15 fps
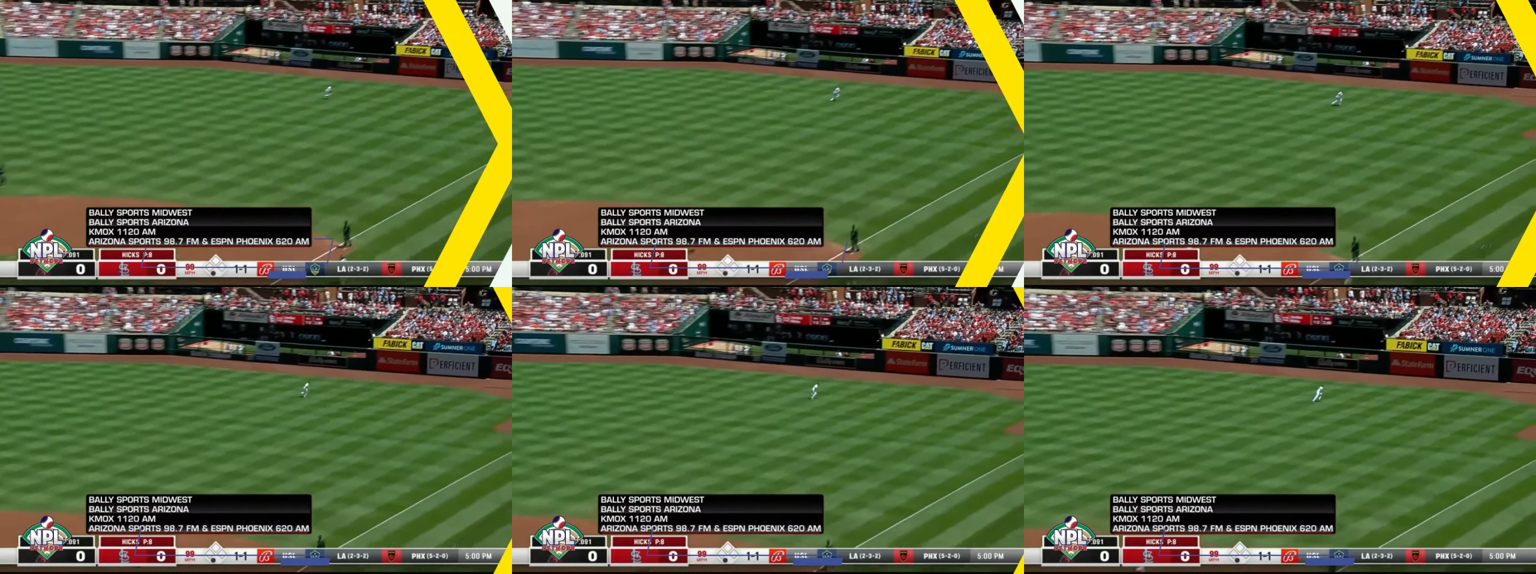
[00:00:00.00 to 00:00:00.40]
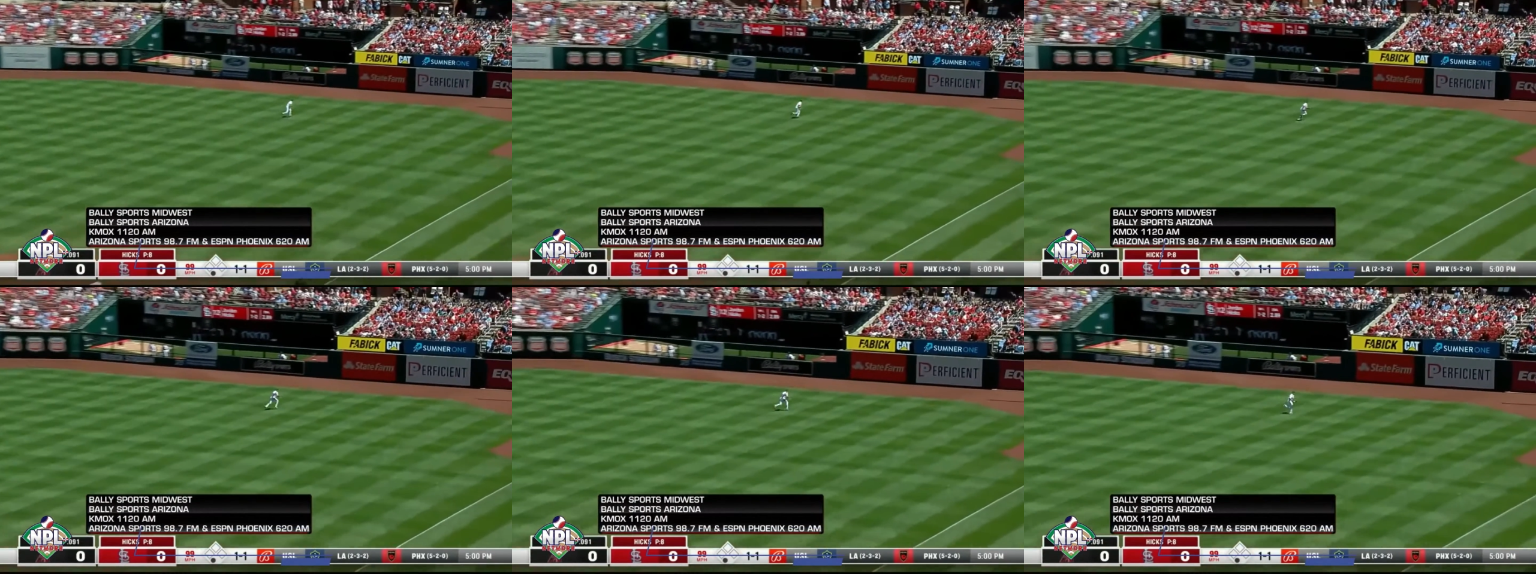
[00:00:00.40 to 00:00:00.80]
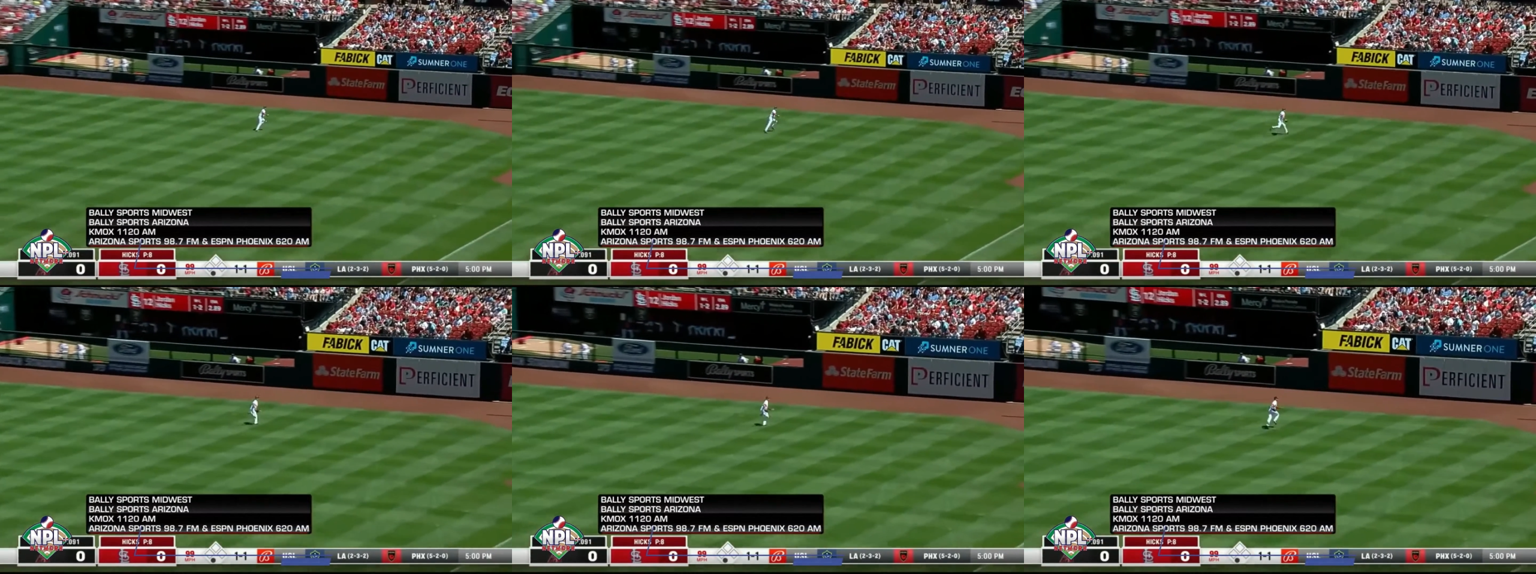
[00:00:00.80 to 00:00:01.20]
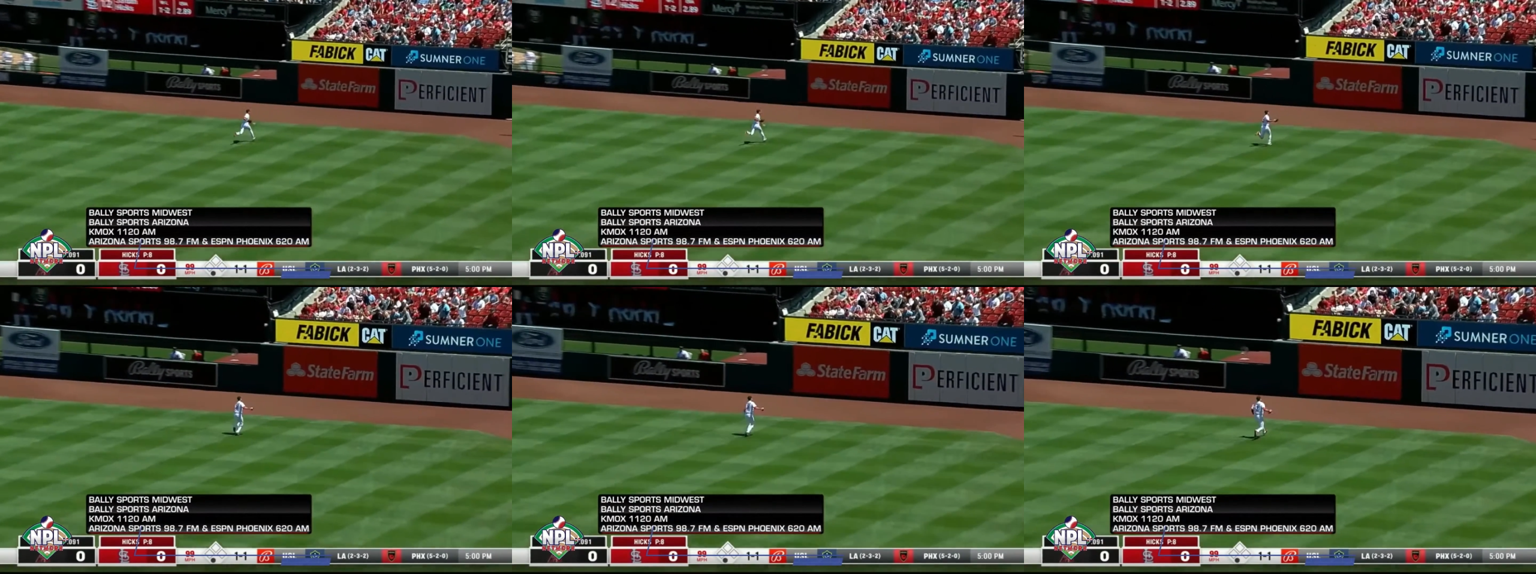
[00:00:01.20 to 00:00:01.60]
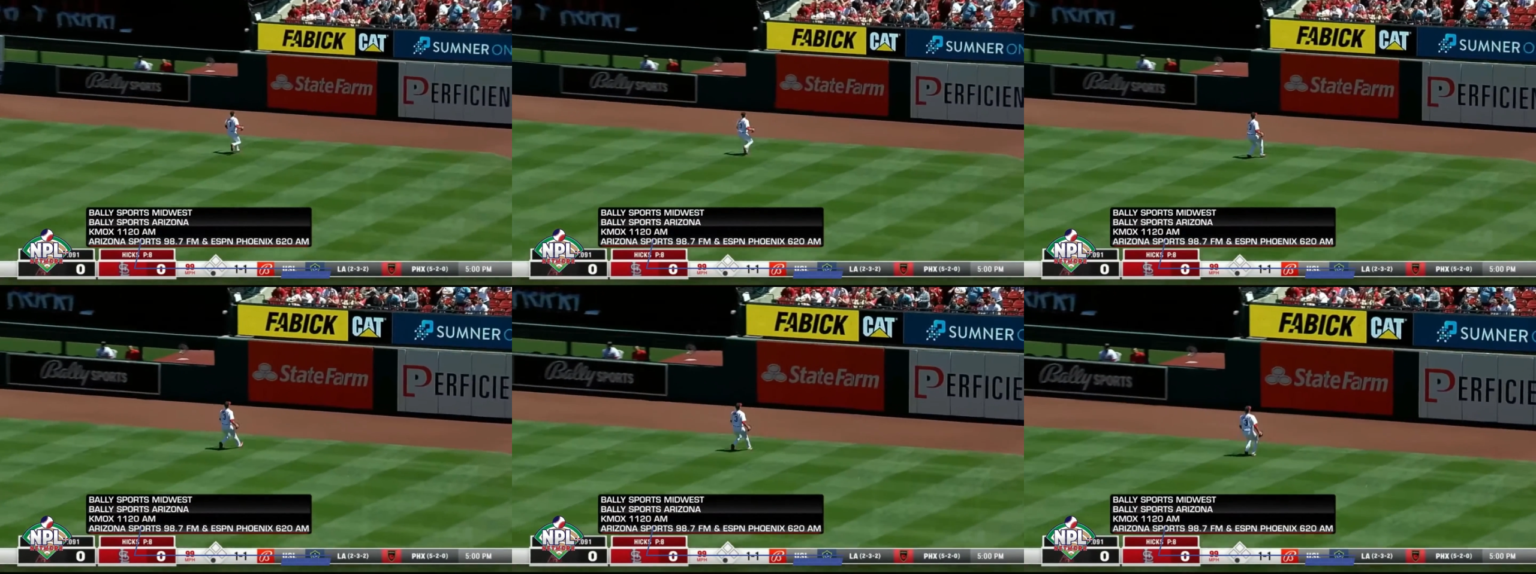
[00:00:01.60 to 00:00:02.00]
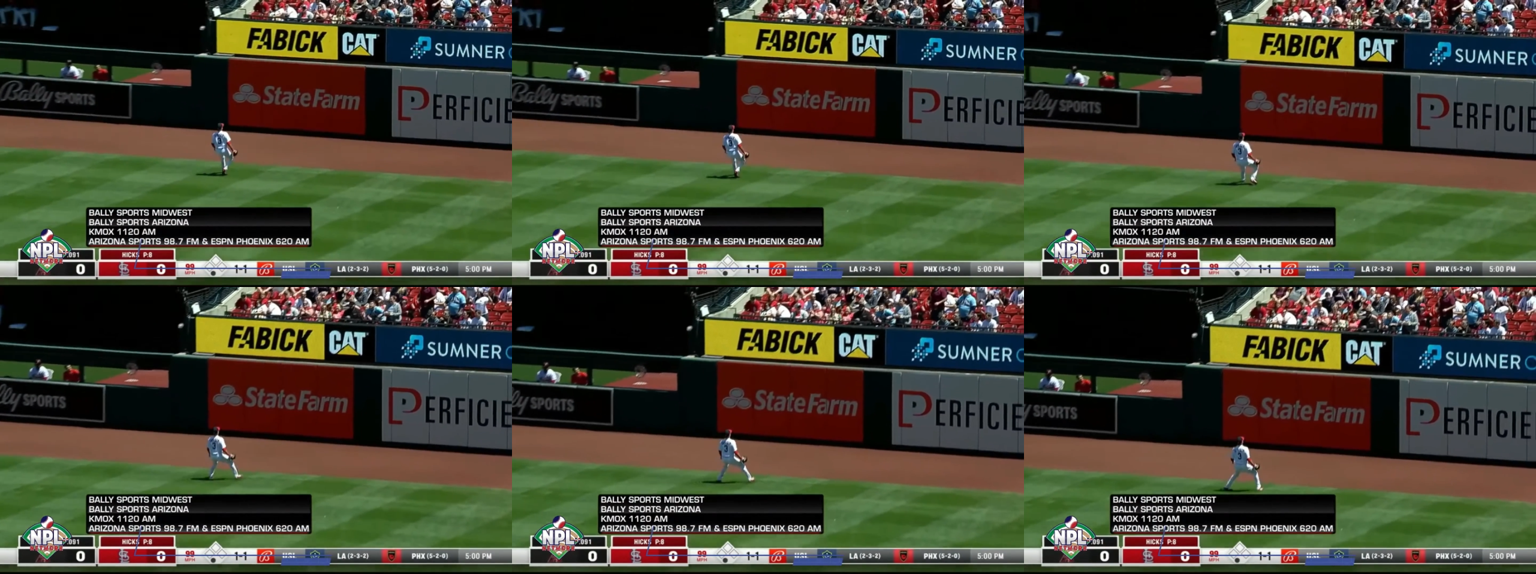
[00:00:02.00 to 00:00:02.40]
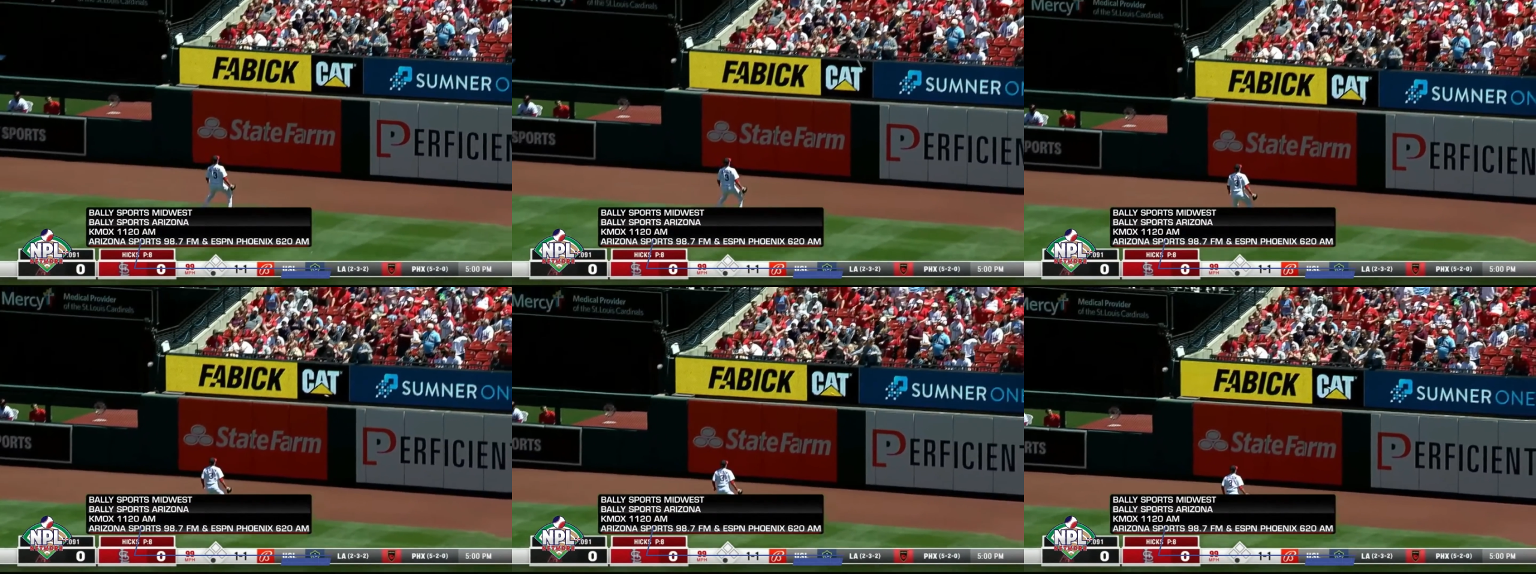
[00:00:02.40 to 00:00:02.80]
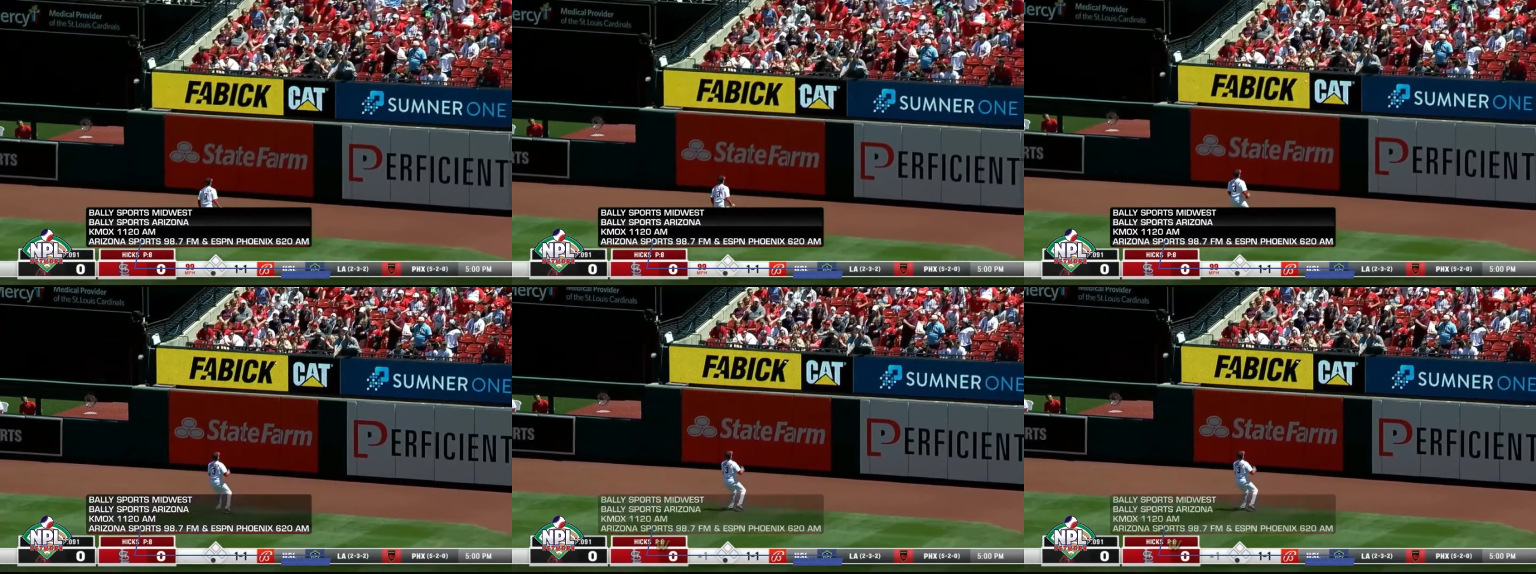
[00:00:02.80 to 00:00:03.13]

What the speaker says: [unreadable: no face in view]